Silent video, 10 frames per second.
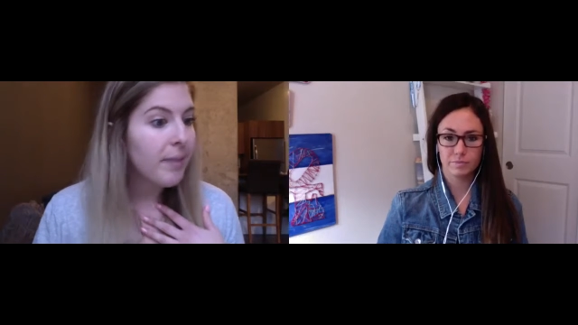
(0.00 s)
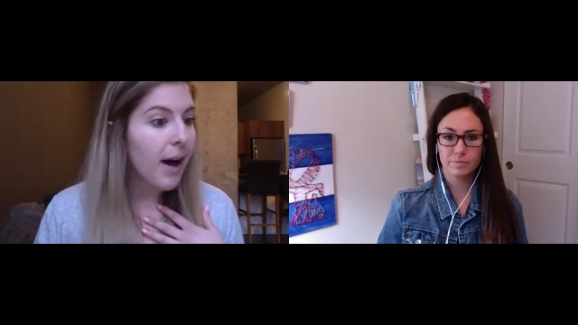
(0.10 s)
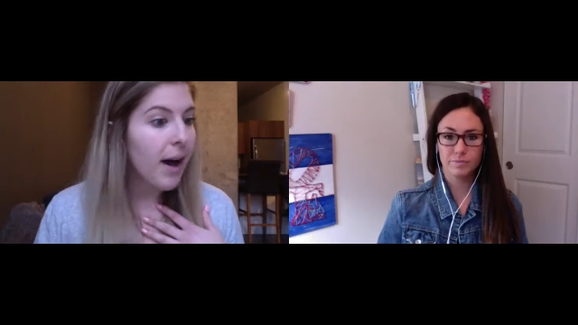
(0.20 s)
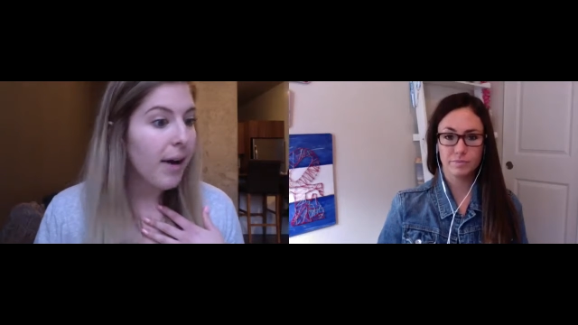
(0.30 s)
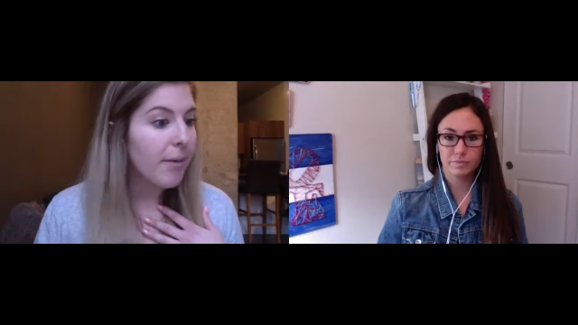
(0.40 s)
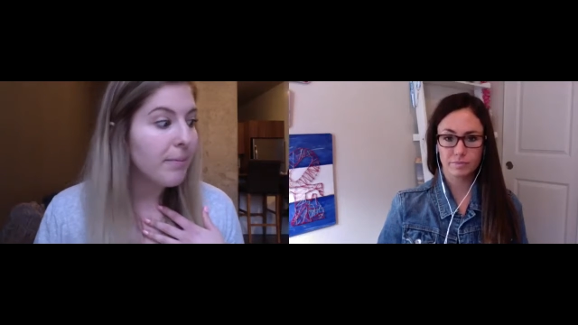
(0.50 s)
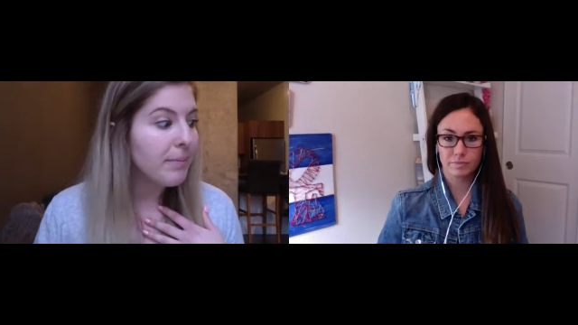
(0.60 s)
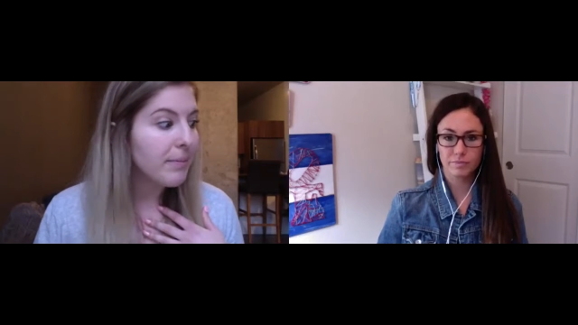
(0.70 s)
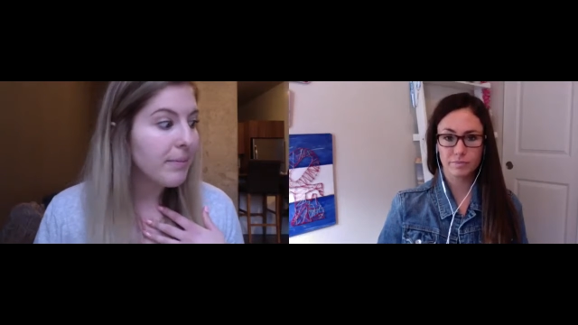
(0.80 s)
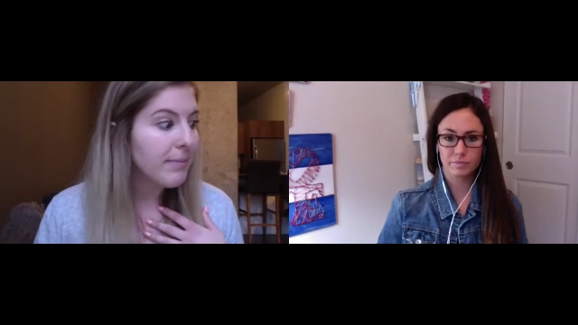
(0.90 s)
Speaker 1: Um,
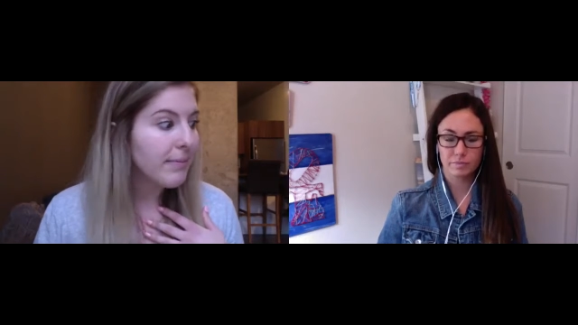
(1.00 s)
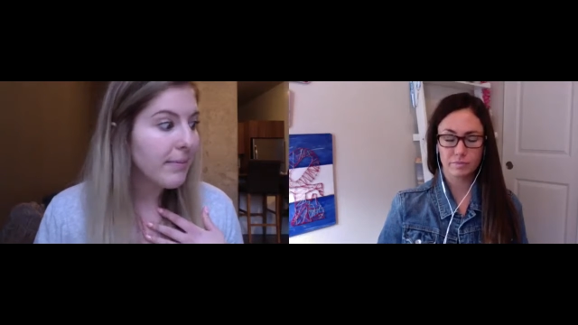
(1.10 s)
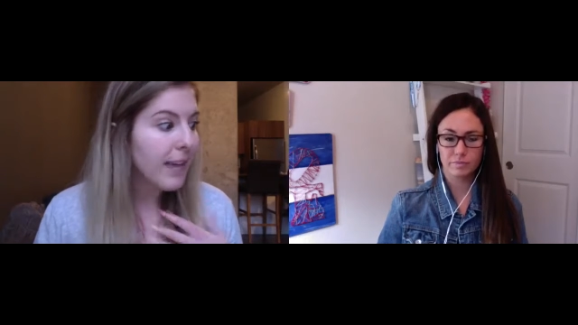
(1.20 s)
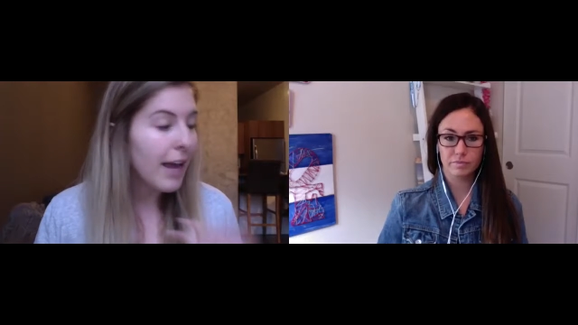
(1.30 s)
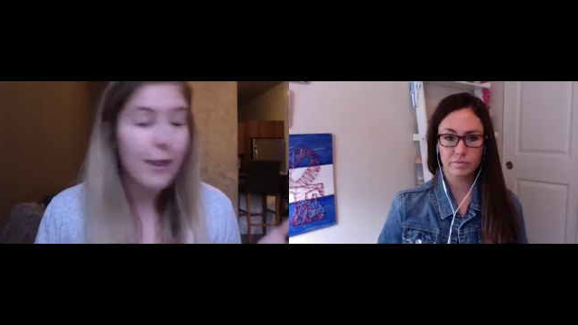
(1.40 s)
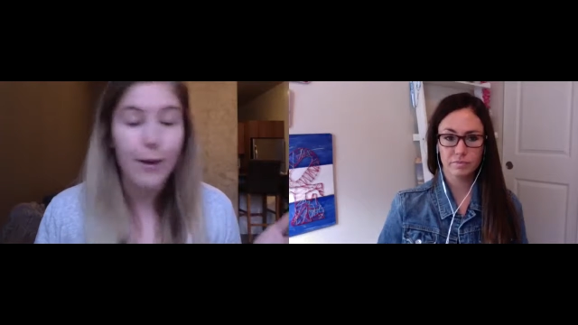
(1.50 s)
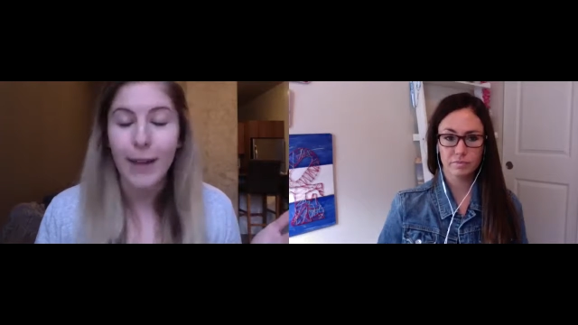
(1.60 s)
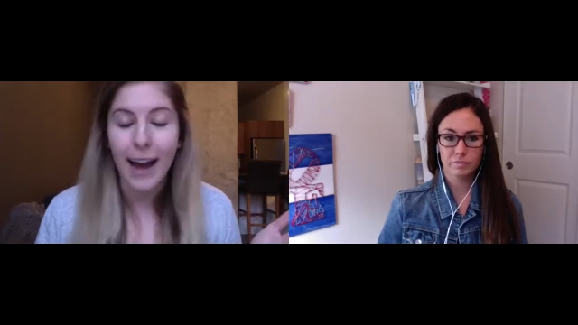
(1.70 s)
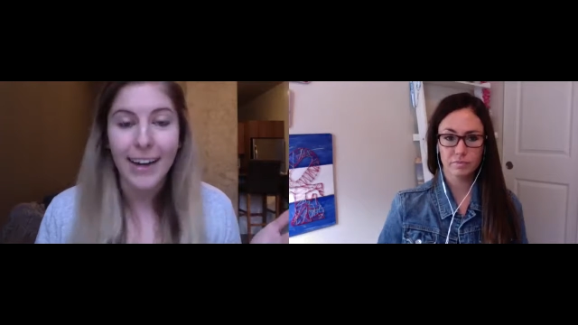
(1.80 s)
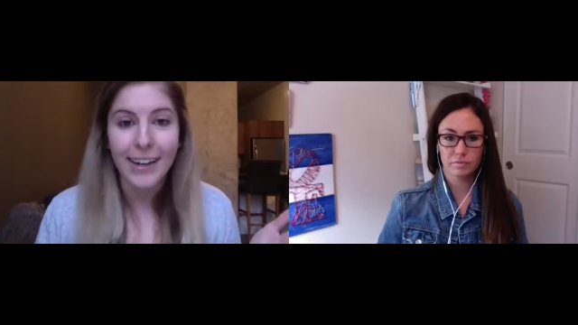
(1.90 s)
and through
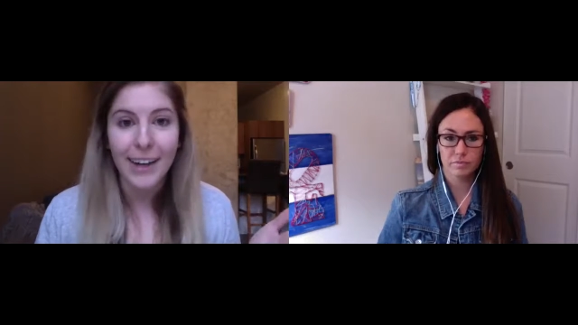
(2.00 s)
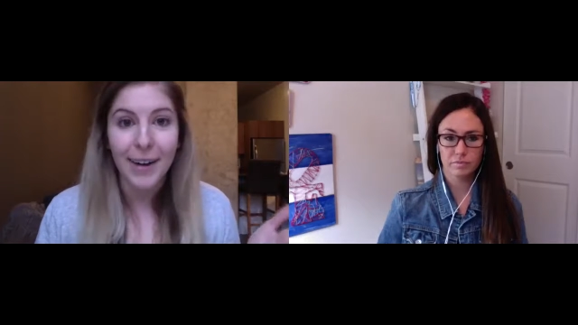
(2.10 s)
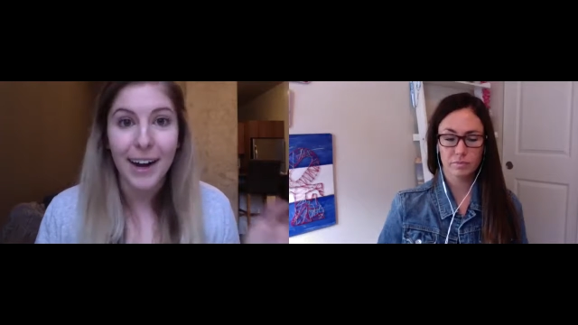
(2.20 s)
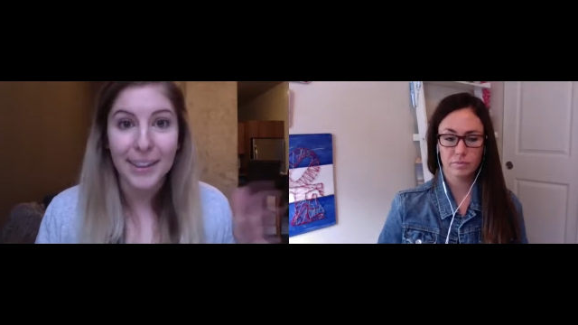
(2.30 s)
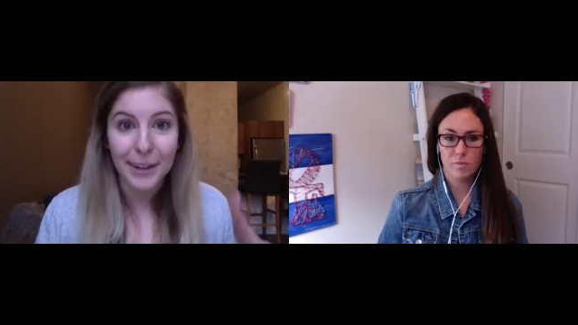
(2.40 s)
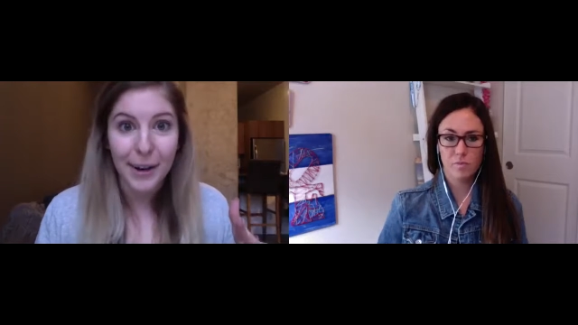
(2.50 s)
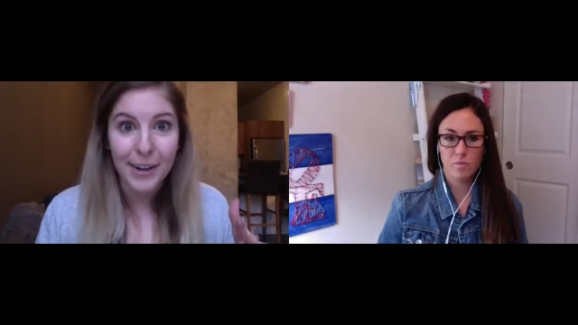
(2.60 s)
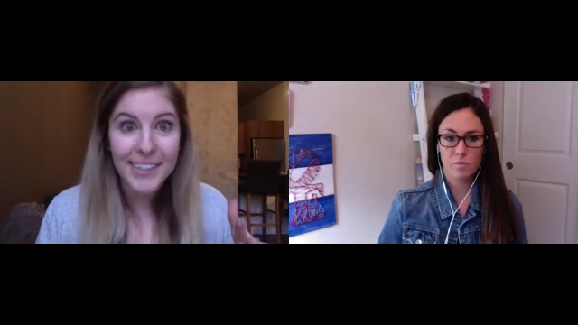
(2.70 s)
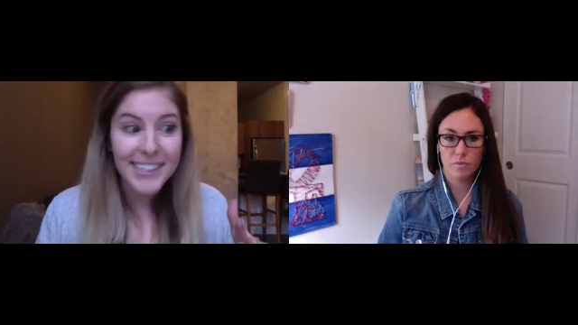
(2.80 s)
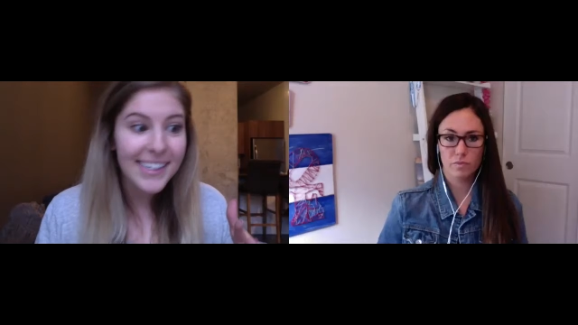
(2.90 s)
that, you know, I
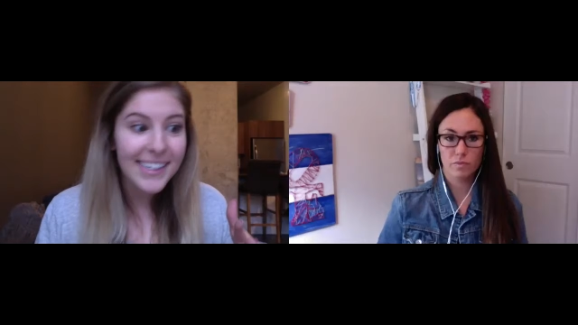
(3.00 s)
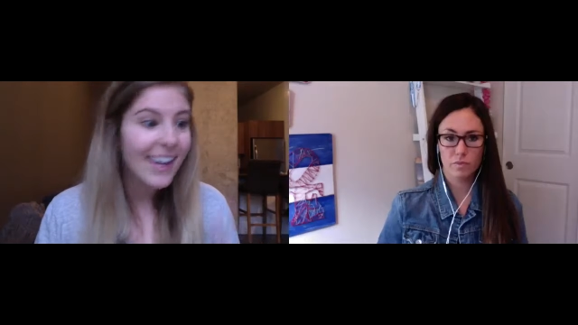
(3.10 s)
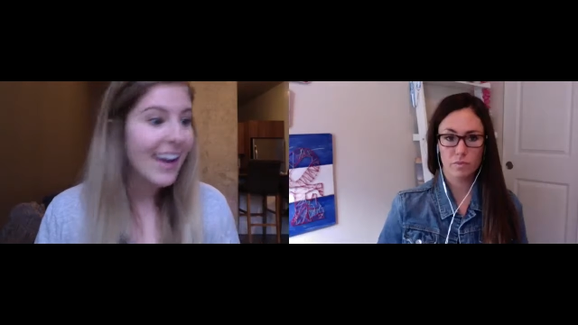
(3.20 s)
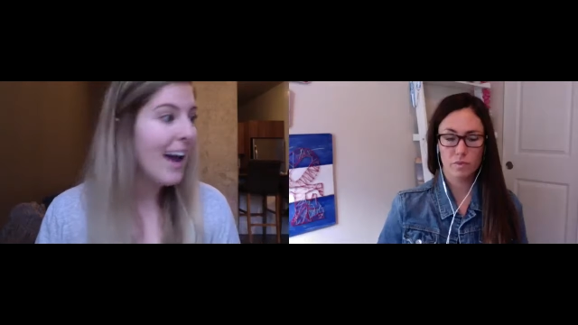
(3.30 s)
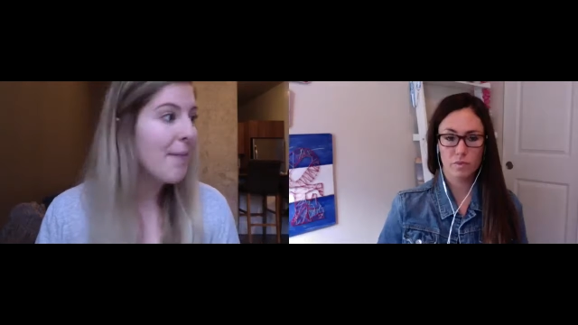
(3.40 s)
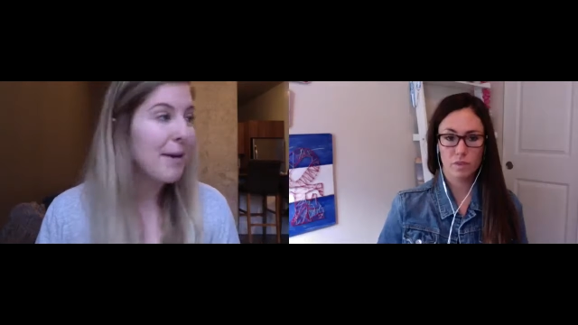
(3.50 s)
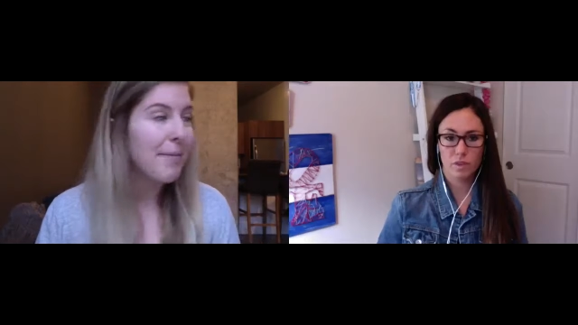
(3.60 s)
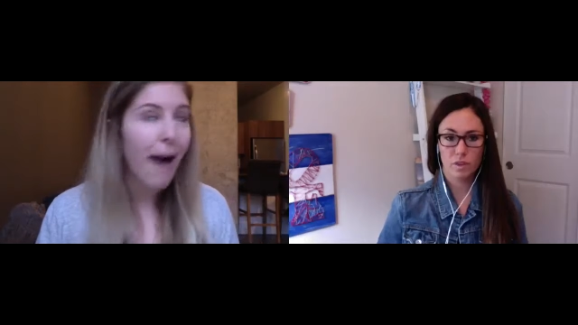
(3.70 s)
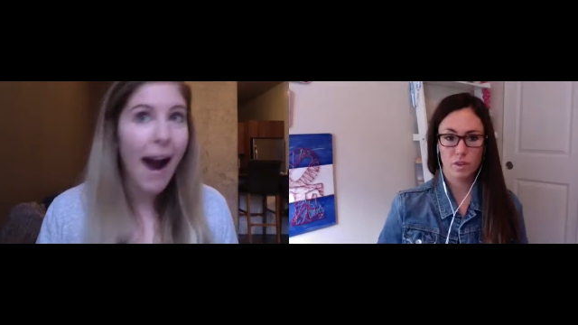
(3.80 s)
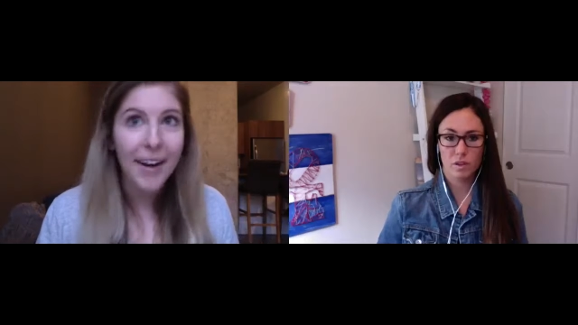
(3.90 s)
learned, I made
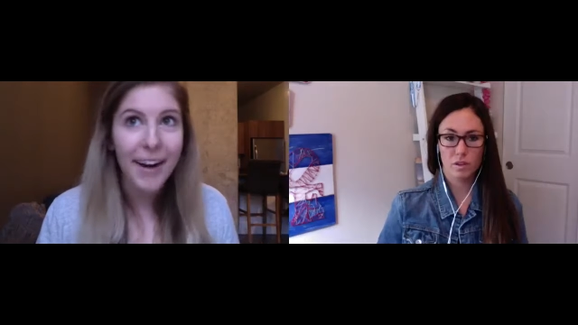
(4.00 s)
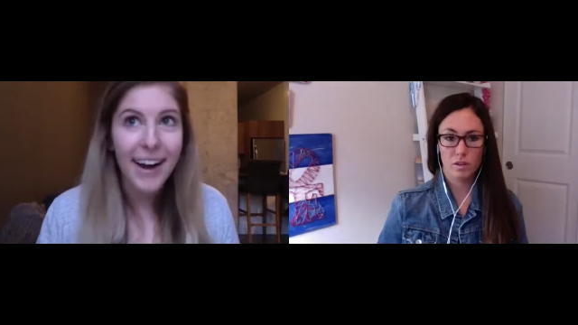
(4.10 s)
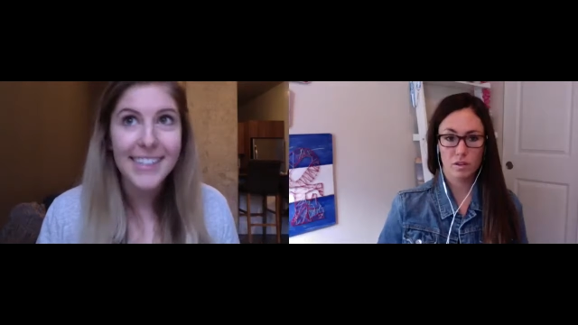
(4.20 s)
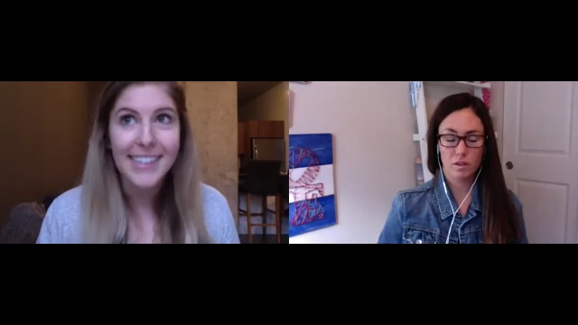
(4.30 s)
progress.